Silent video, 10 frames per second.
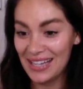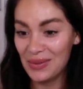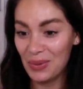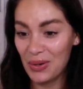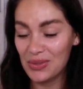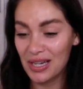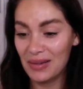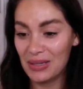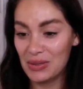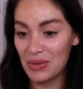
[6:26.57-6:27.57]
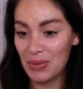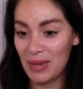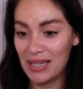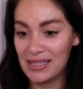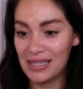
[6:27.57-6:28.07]
in the World Cup, they'll do
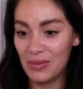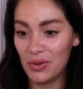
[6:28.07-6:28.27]
amazing.